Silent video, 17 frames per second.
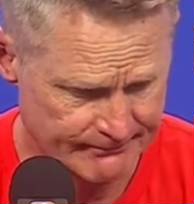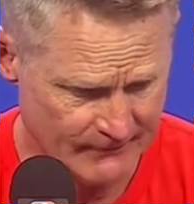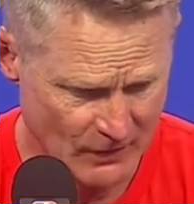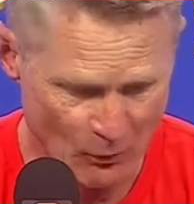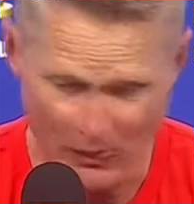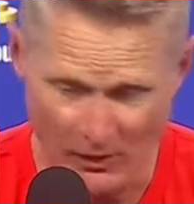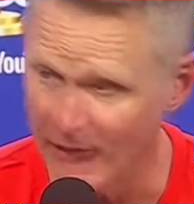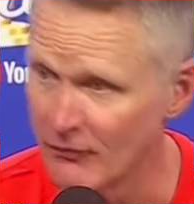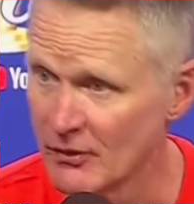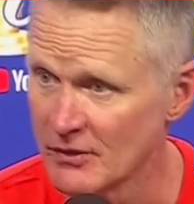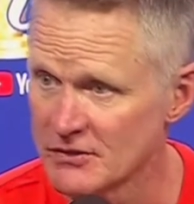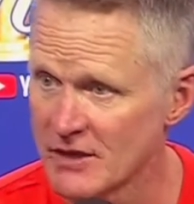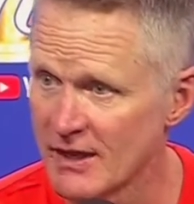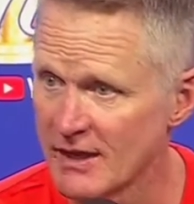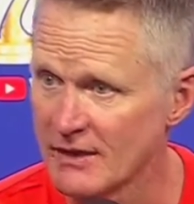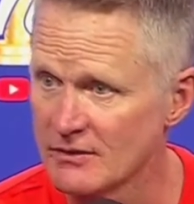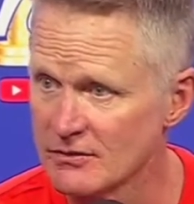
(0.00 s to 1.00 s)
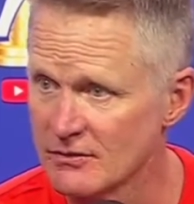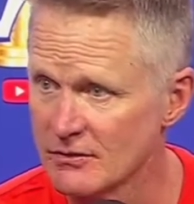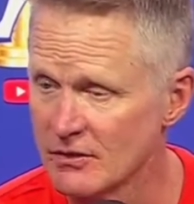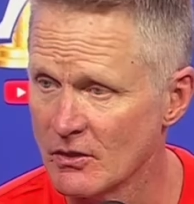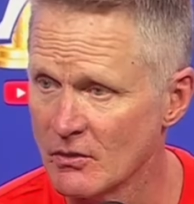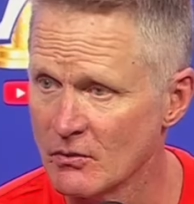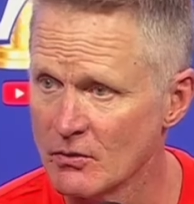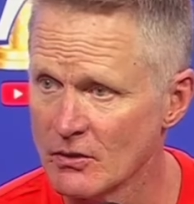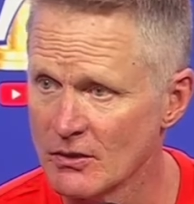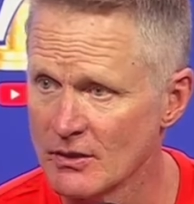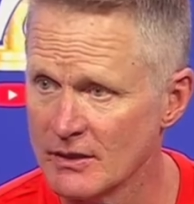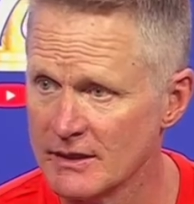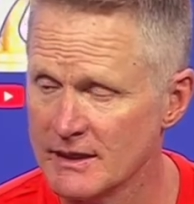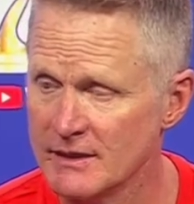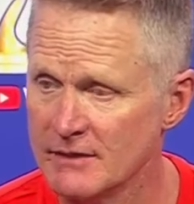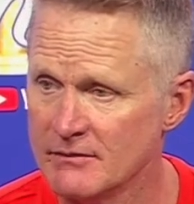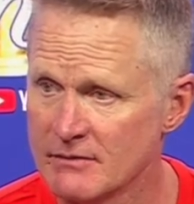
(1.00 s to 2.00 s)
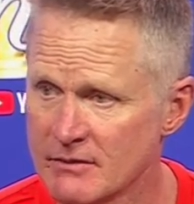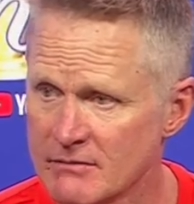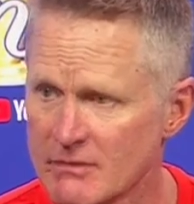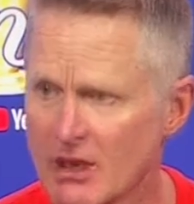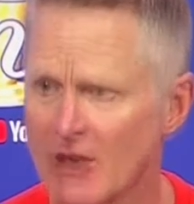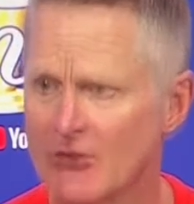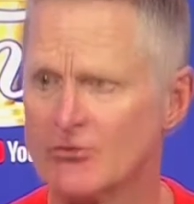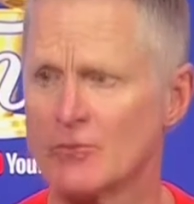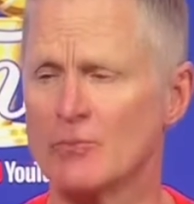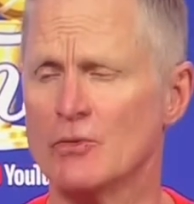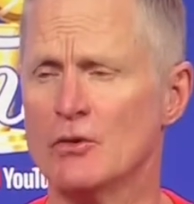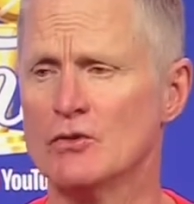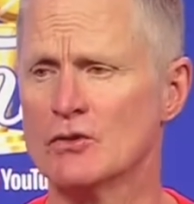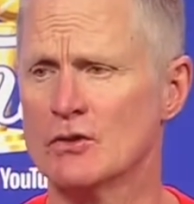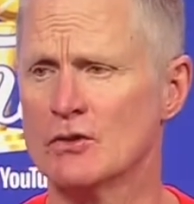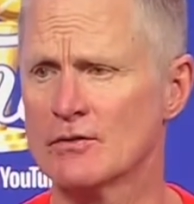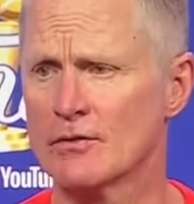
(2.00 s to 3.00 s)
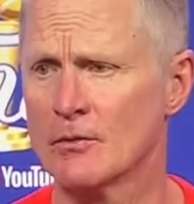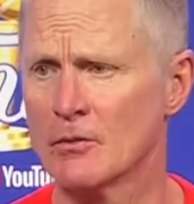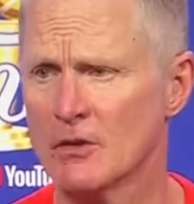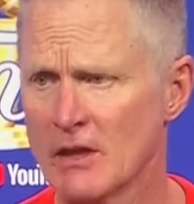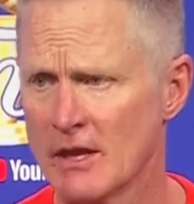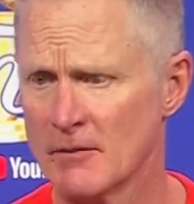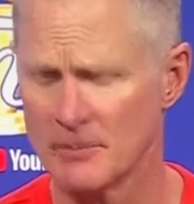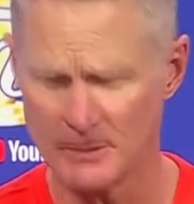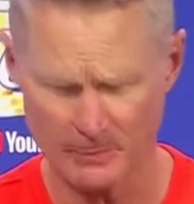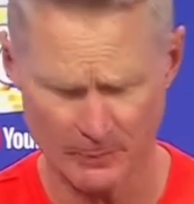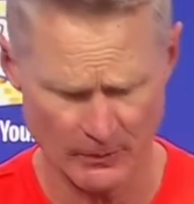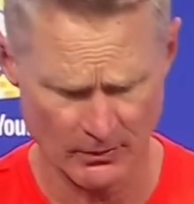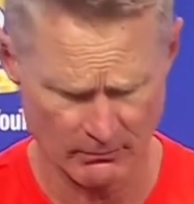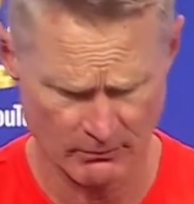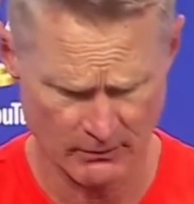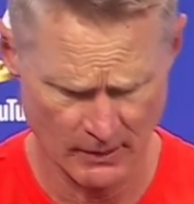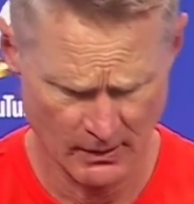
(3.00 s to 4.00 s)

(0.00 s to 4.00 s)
whatever it takes, you know, we're going to need contributions from a lot of people.